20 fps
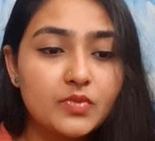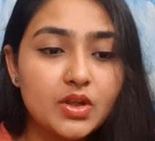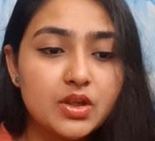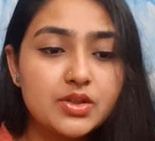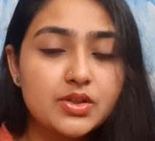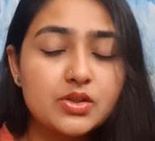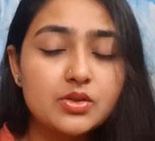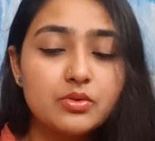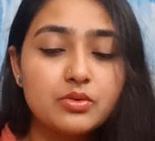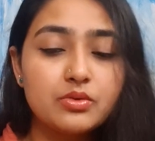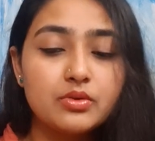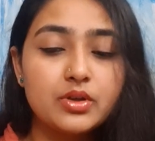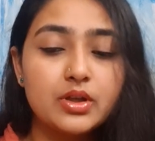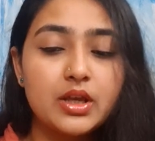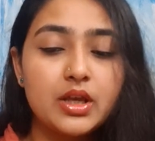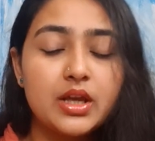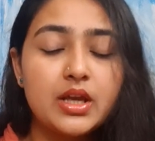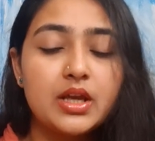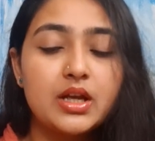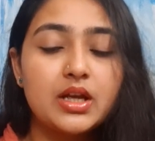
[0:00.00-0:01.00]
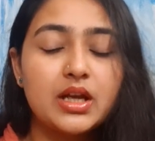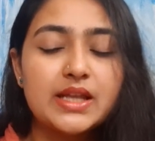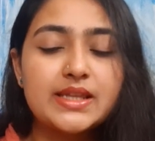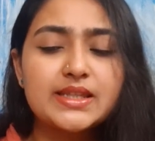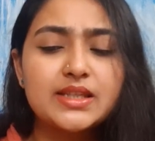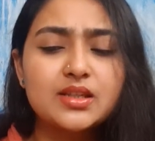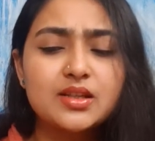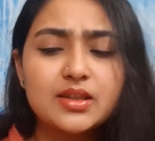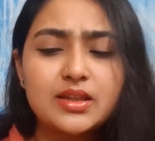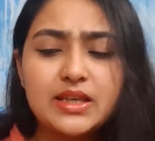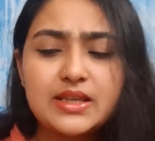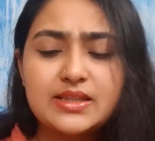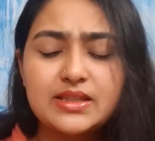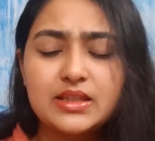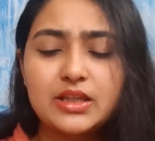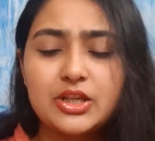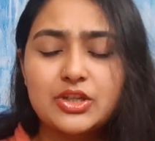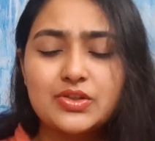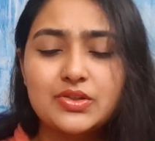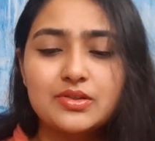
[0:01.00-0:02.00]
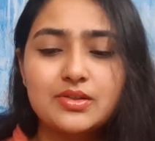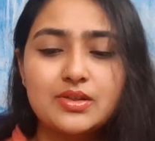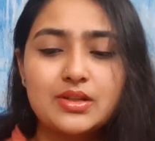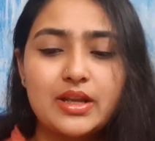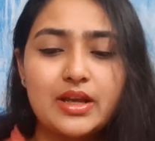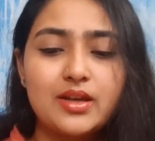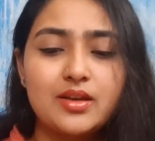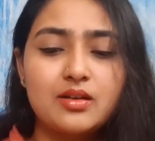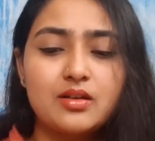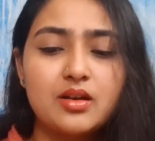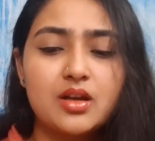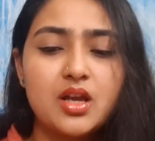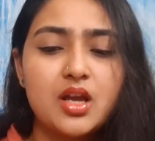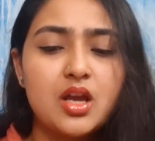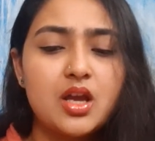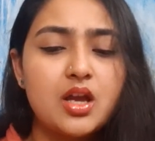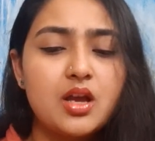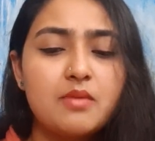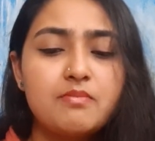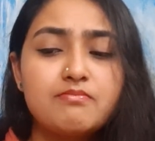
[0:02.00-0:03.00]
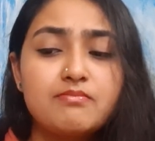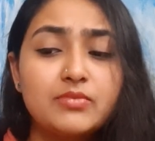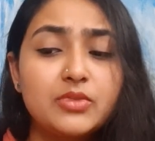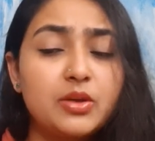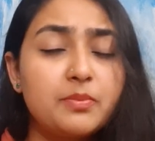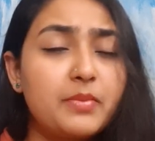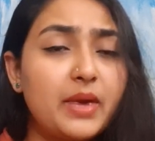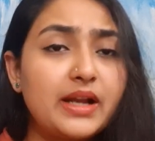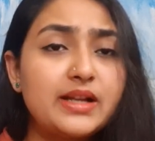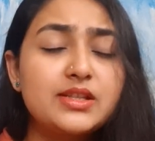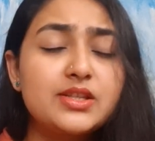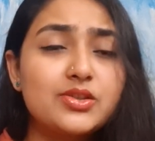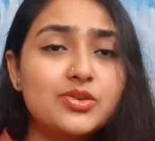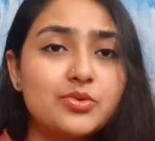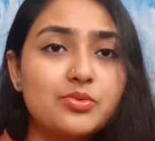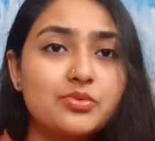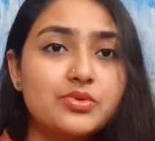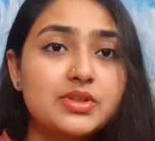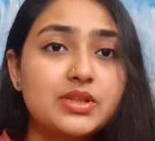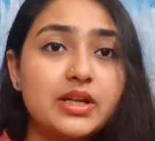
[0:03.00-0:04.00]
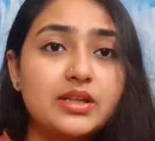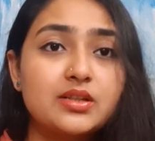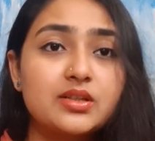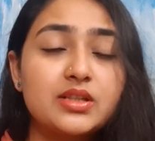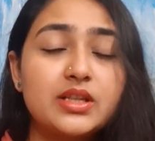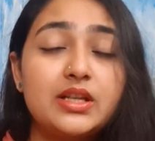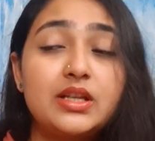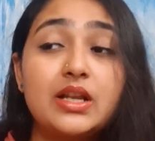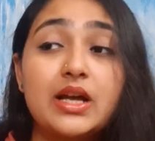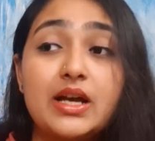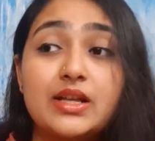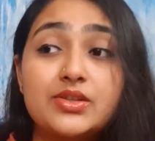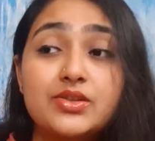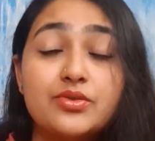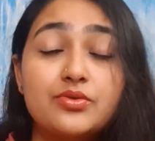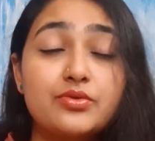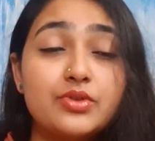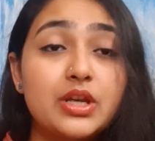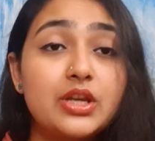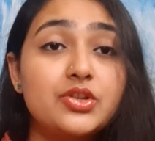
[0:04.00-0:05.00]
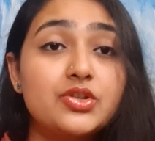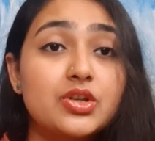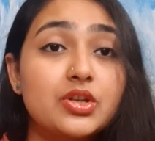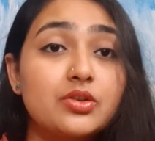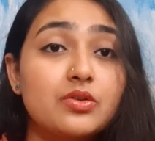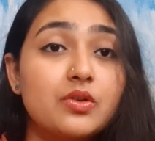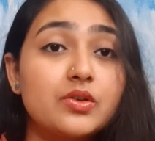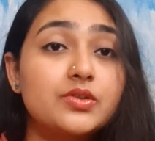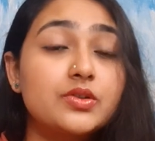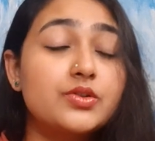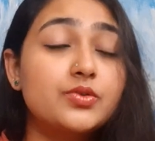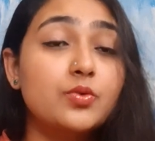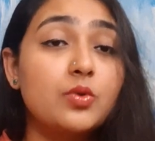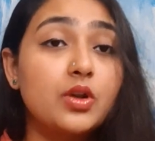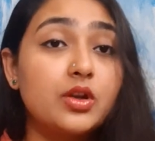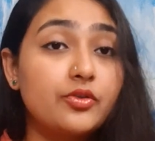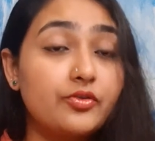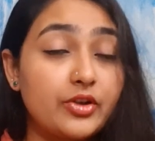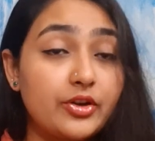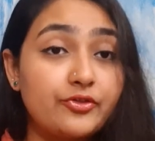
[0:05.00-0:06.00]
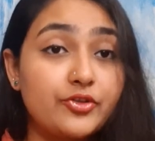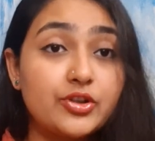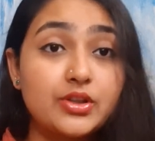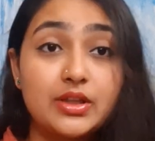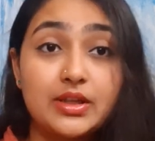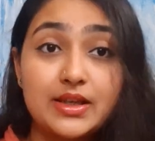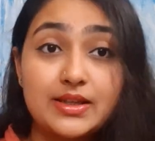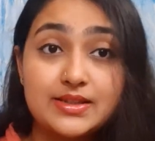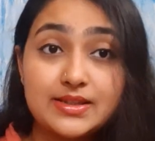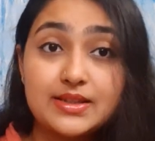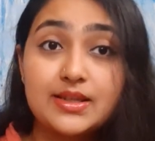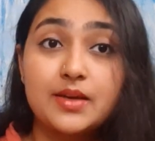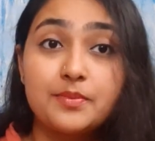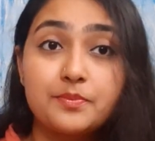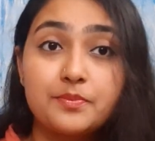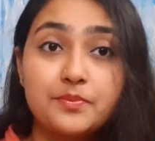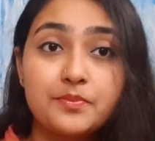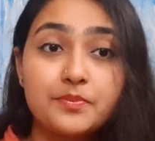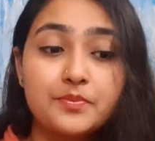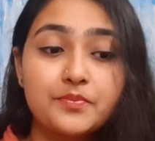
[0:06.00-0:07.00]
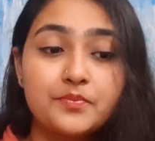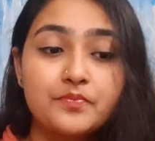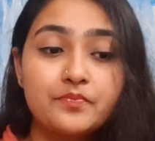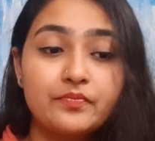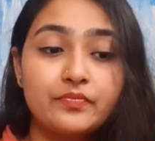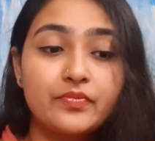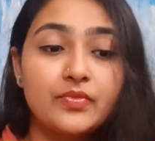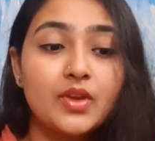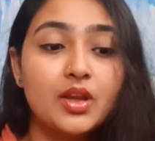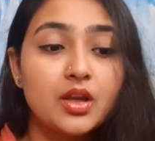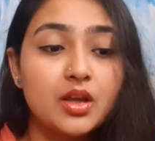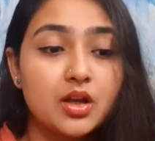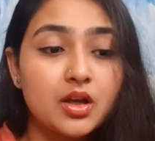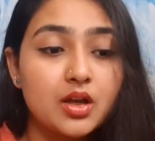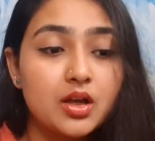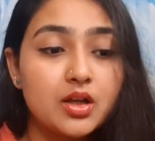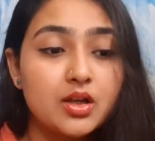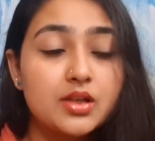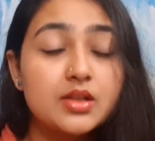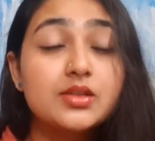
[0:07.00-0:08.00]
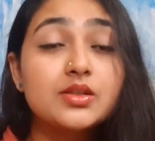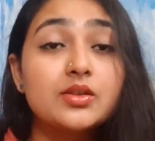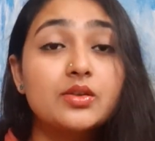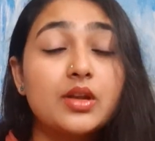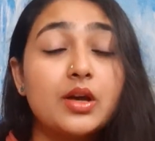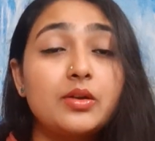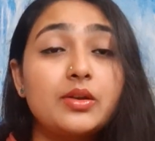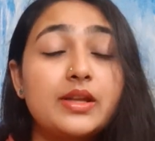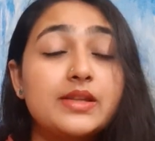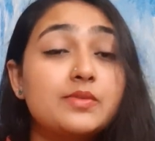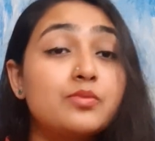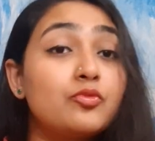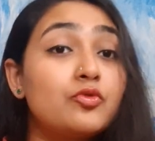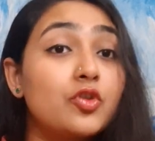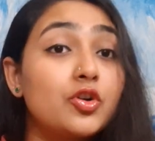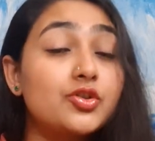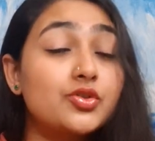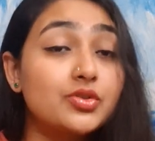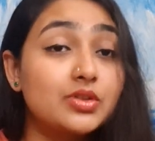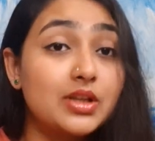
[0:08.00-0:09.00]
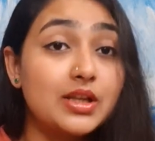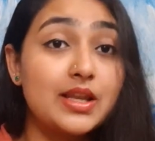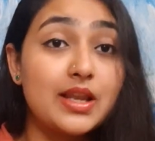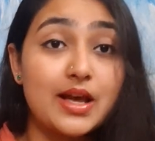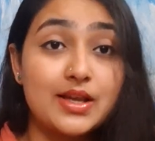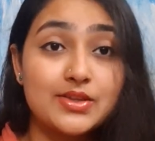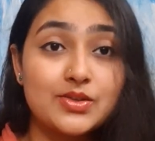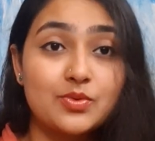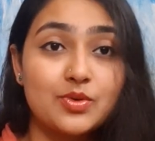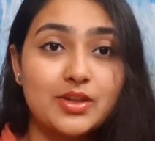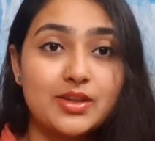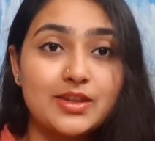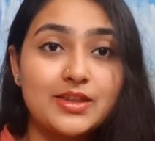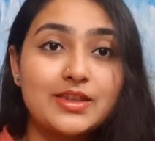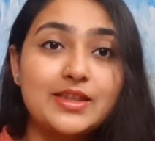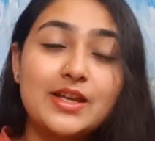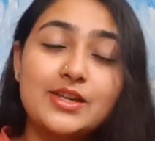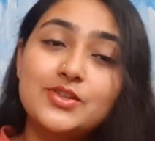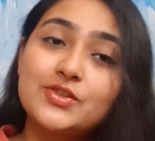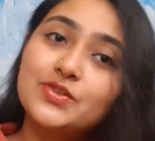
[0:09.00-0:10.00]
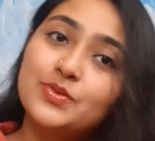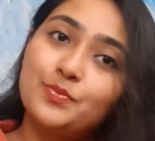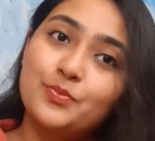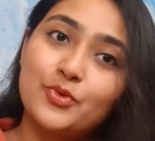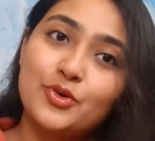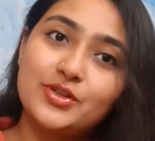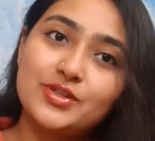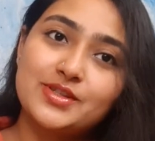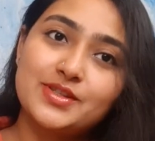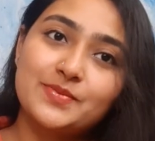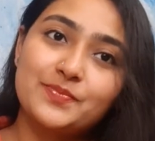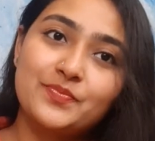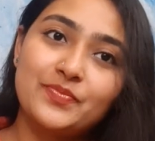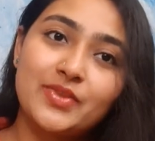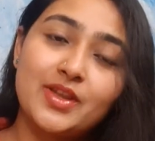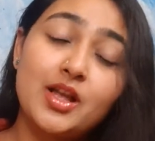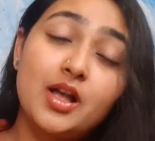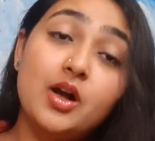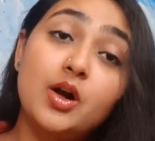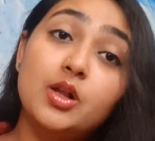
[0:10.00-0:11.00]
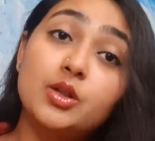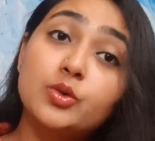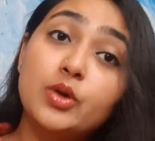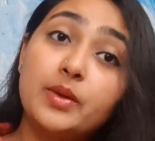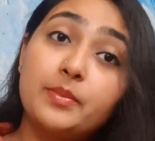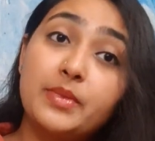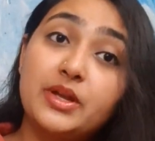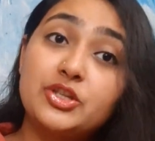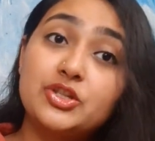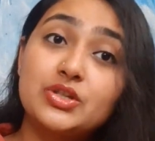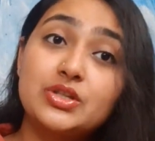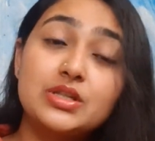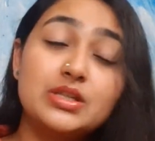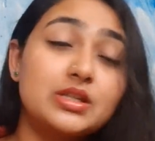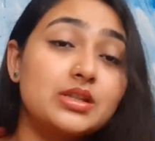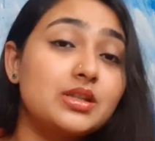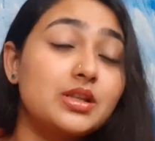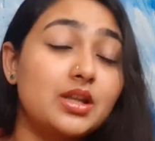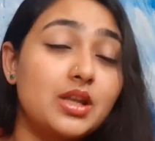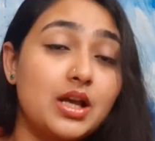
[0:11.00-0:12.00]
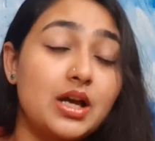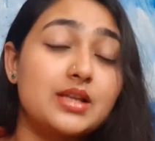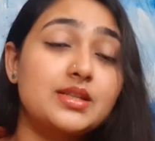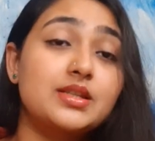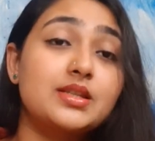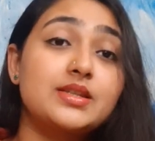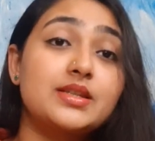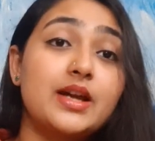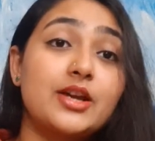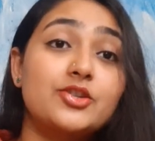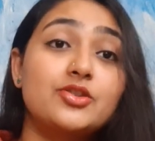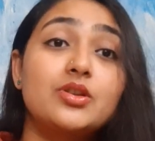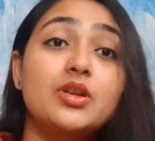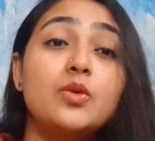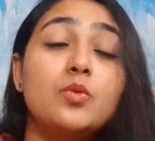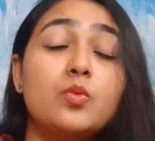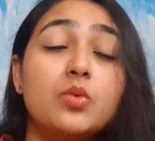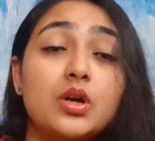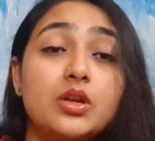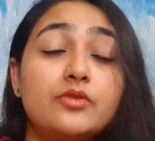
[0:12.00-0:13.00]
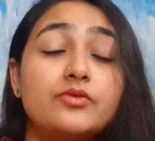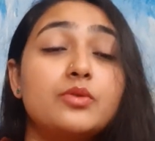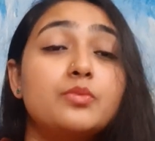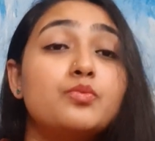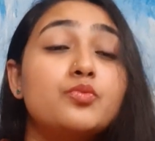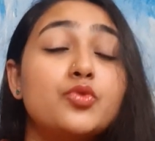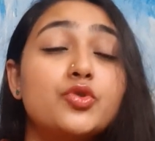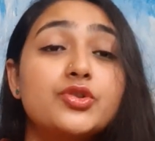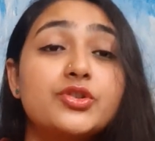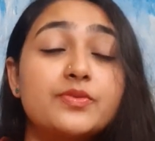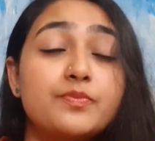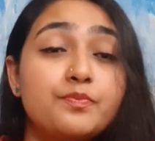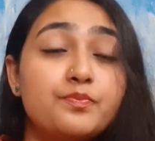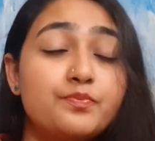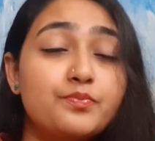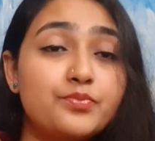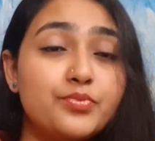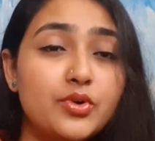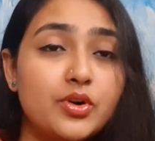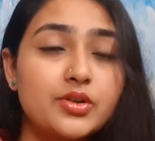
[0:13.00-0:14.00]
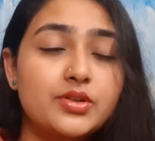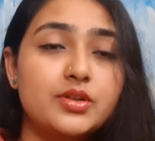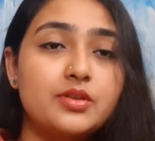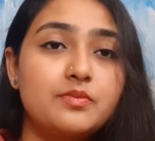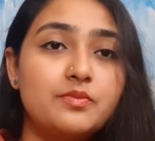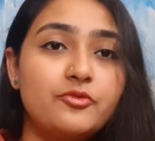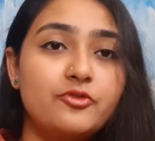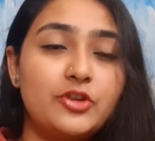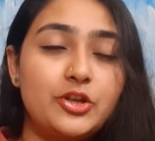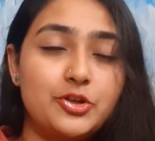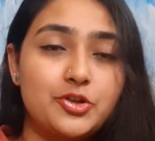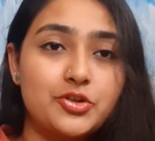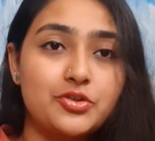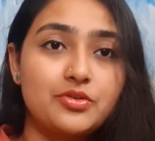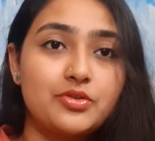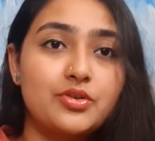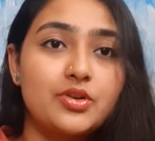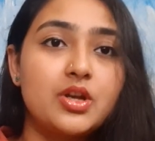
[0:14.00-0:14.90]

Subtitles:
So consider these stages like the milestones that a deal has to reach in order to qualify for the next step. So now let's move on to the last one, that is reports. Although I mentioned it in the last, it's actually one of the most important feature.